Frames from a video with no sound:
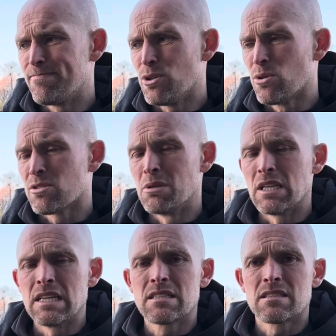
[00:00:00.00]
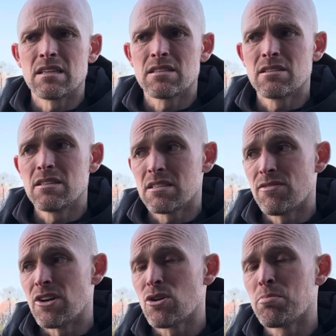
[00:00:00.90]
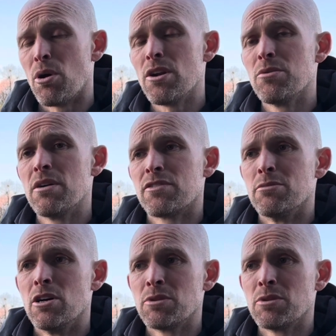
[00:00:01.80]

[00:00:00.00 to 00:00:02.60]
ultimately, it's a very good point away from home.